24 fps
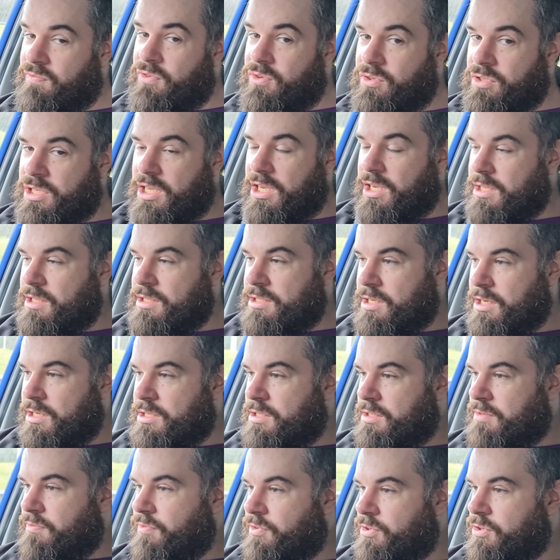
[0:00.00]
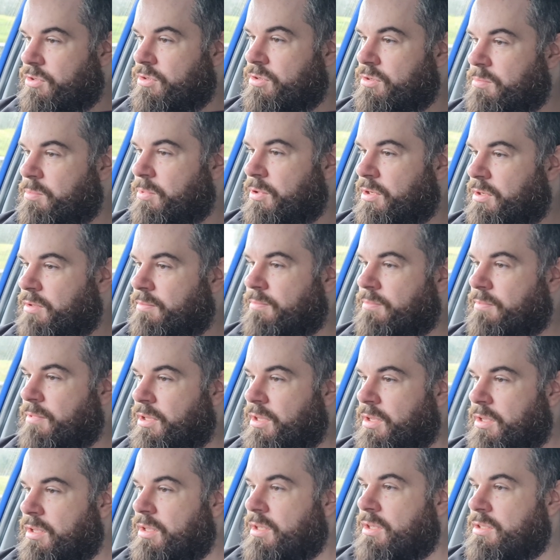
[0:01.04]
few seconds actually for you, but
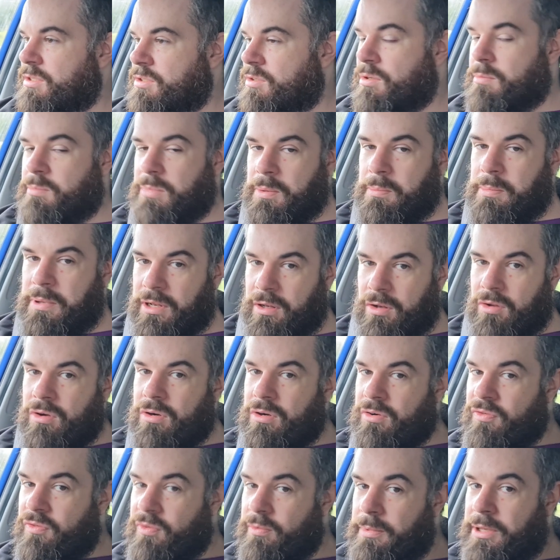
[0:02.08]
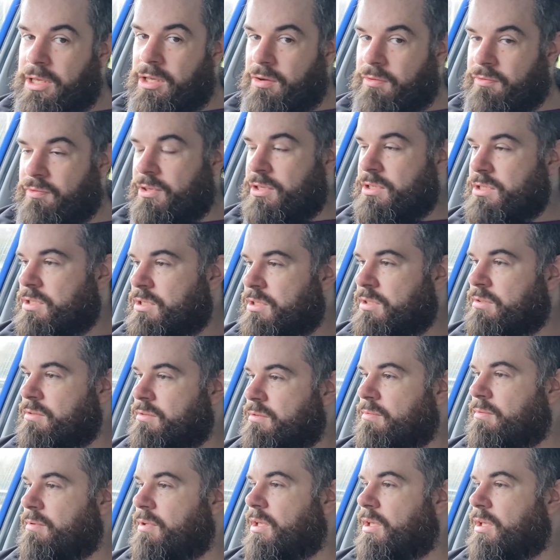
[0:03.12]
could be a bit long for me, obviously.